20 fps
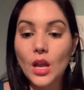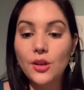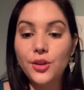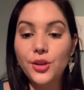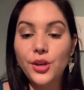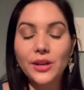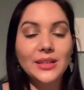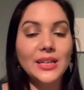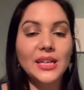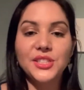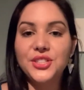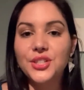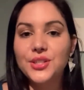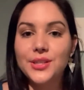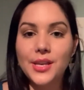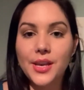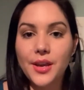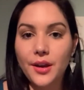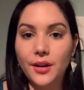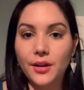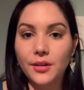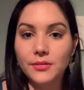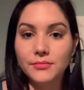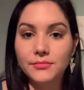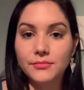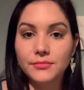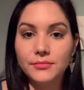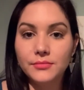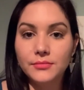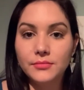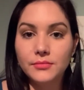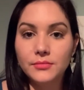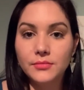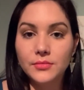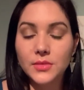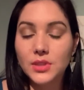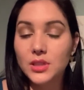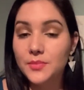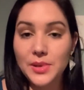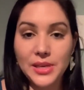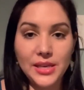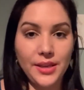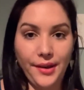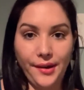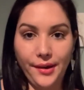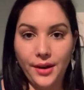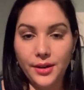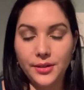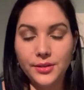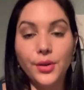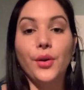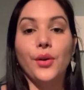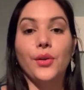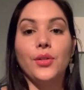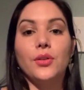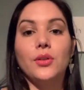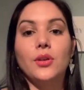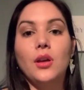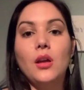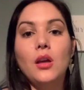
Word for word: you're not just here to be here on earth,